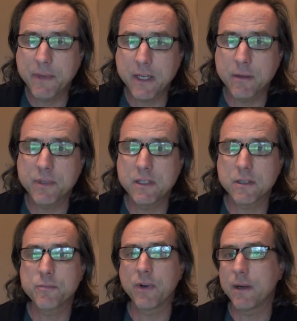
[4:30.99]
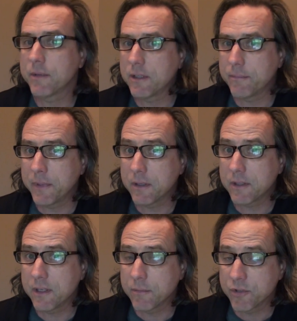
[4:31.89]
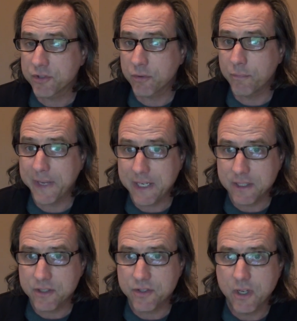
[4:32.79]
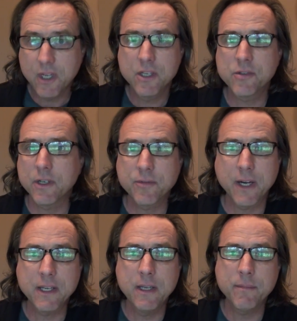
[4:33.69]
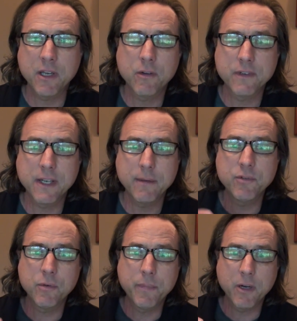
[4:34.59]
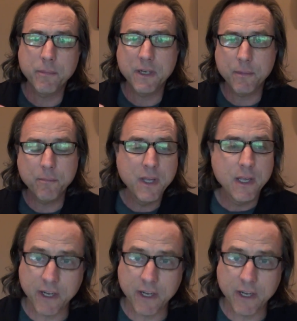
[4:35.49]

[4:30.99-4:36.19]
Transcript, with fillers: My company does primarily commercial maintenance, so I try to keep my overtime to a bare minimum.